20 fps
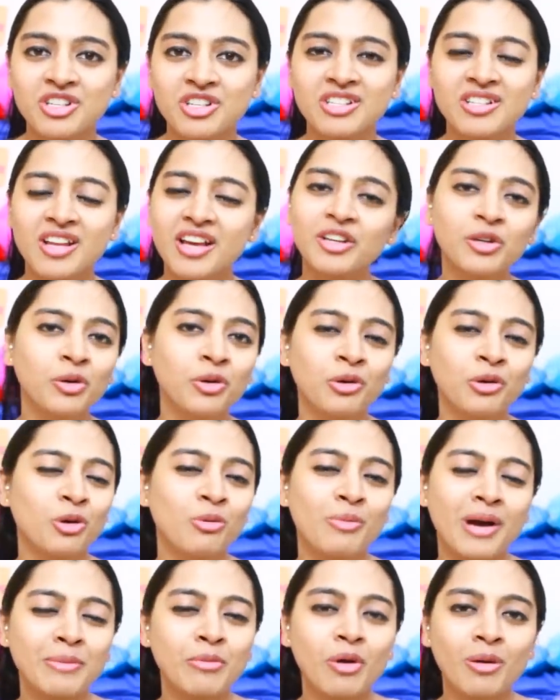She's like, no, no,
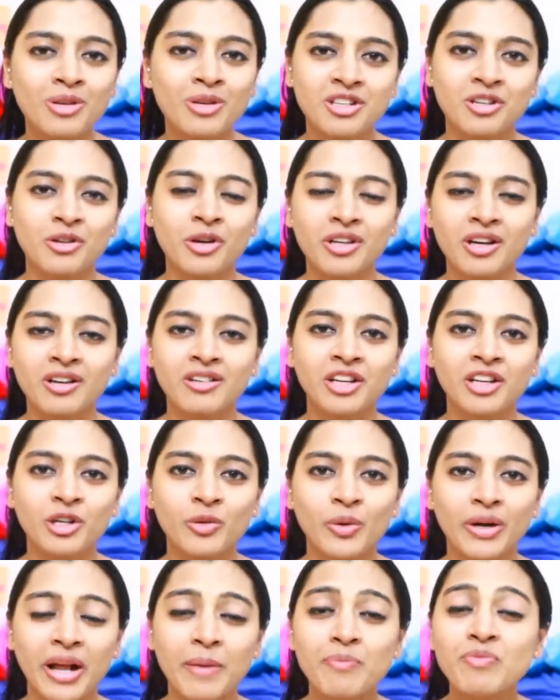no, my mom is still not
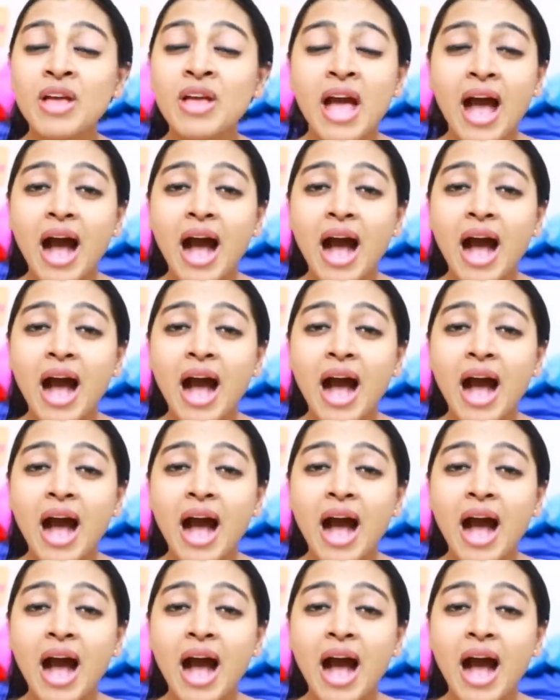agreeing to it.